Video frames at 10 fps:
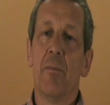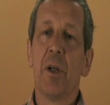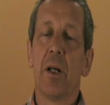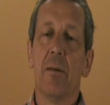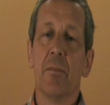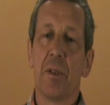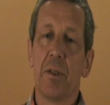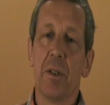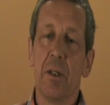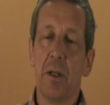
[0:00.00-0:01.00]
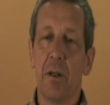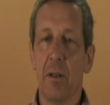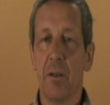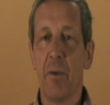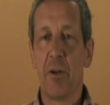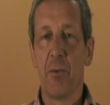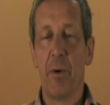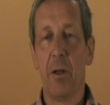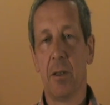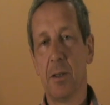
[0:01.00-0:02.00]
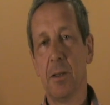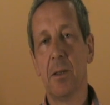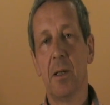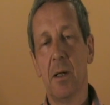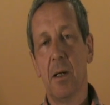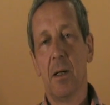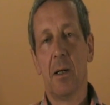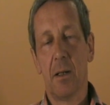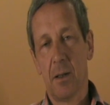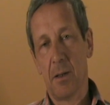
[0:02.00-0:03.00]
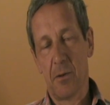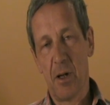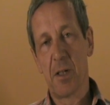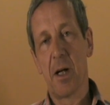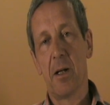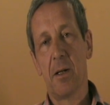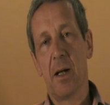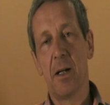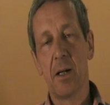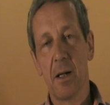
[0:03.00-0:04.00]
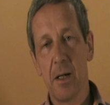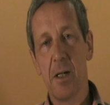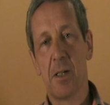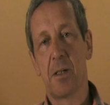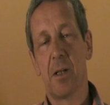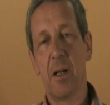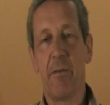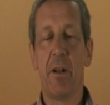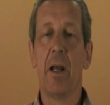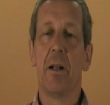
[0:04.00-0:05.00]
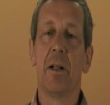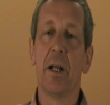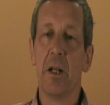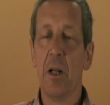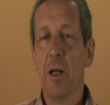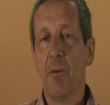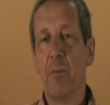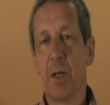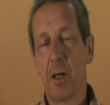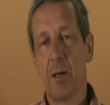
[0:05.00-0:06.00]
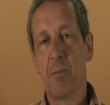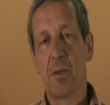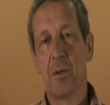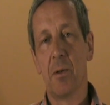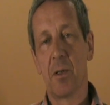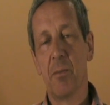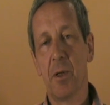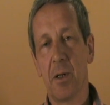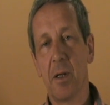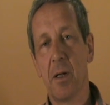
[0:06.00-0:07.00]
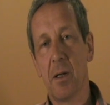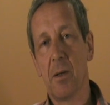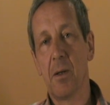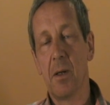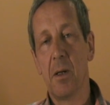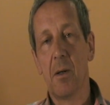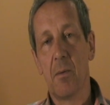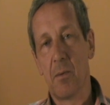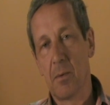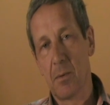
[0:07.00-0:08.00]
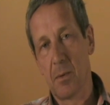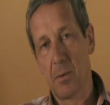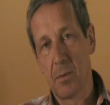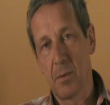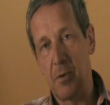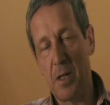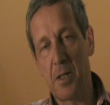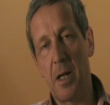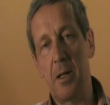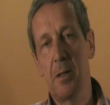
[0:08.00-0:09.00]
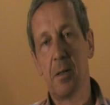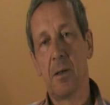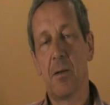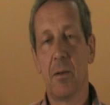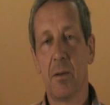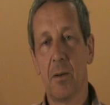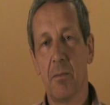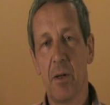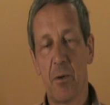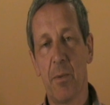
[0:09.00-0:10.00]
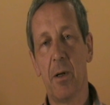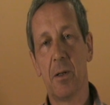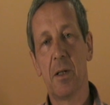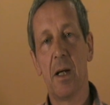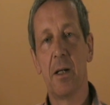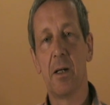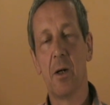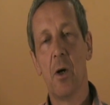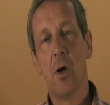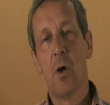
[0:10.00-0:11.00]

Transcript: becomes the Metropolitan Trans-Canada heading east. The left-hand lane becomes ultimately the Trans-Canada Metropolitan heading